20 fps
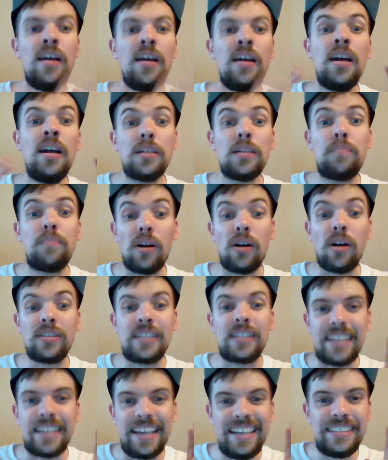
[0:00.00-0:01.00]
The part
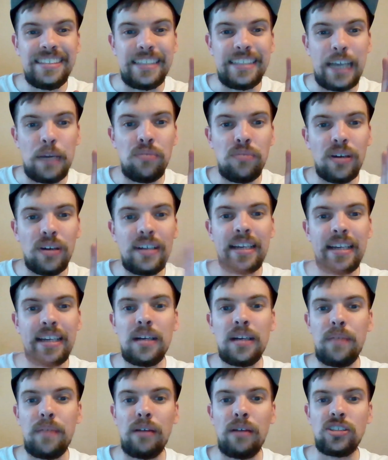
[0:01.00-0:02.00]
that is game-breaking
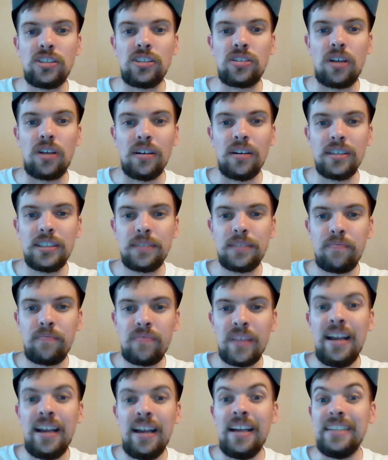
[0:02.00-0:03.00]
about this card
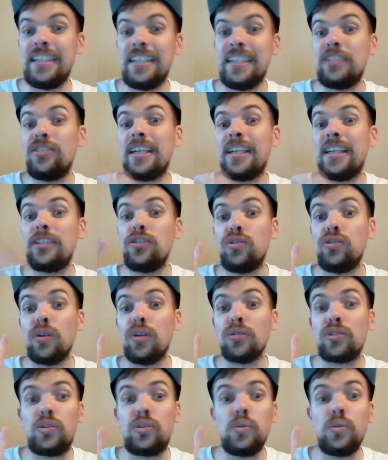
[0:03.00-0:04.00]
is that you get to draw
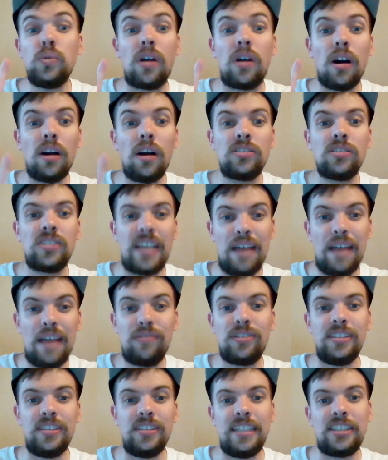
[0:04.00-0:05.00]
2 cards
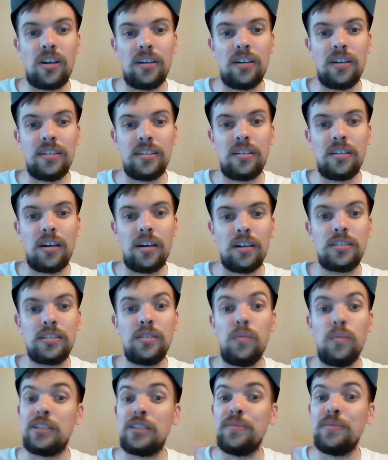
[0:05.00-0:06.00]
after discarding a card,
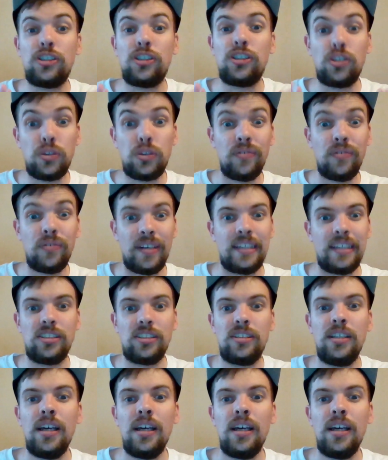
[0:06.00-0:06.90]
which means 2 things.